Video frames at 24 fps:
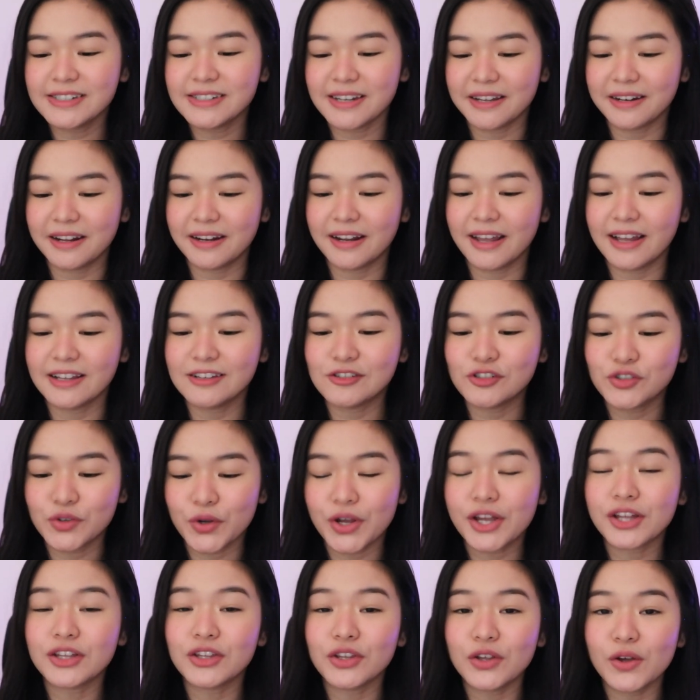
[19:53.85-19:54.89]
Sana
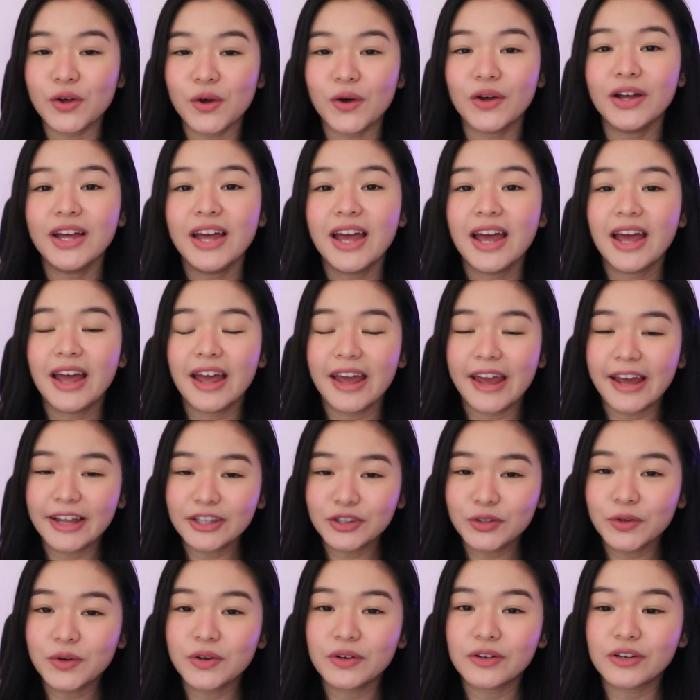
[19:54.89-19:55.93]
na-enjoy nyo
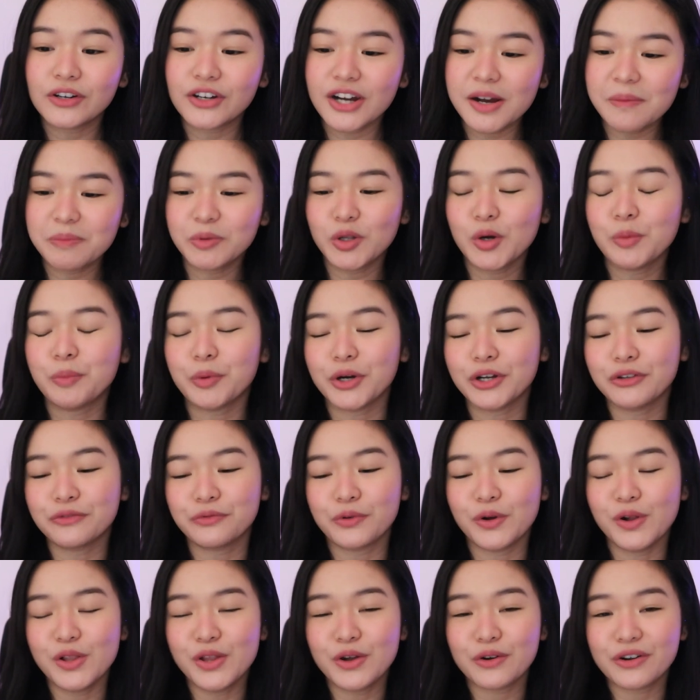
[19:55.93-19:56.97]
etong crypto
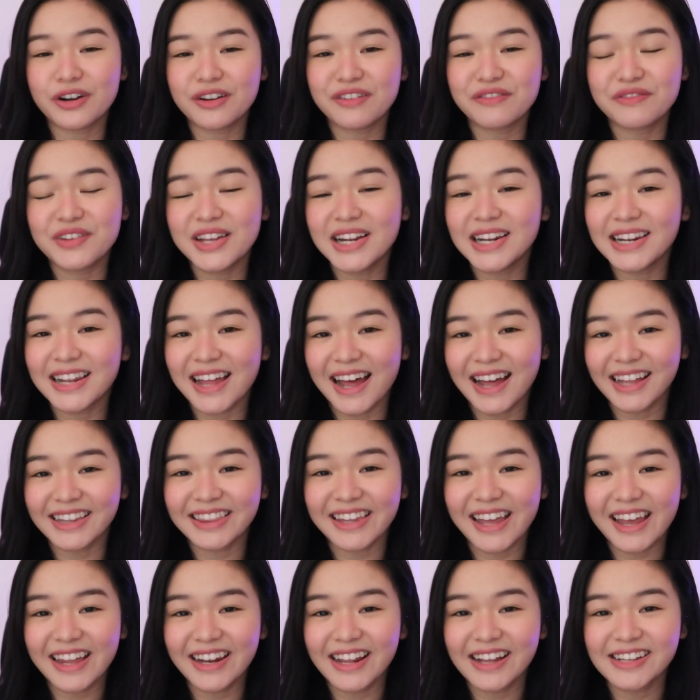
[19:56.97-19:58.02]
portfolio reveal
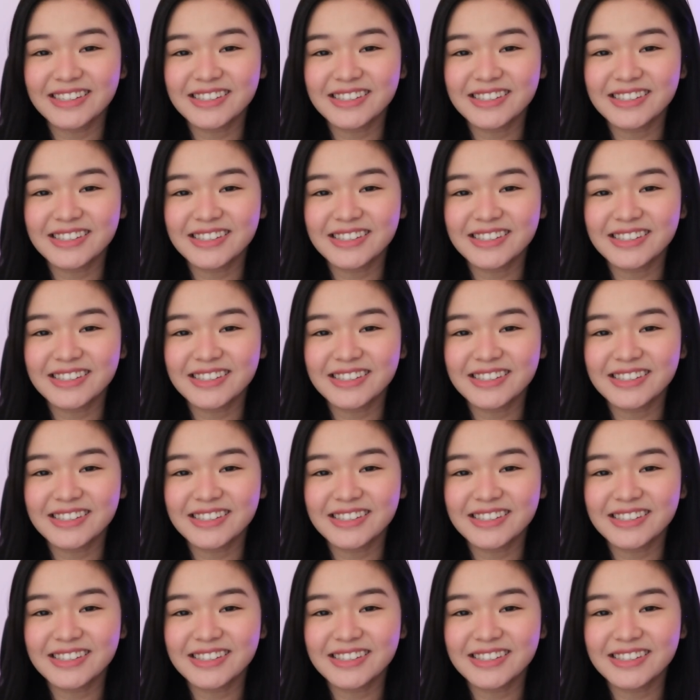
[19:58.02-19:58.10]
natin.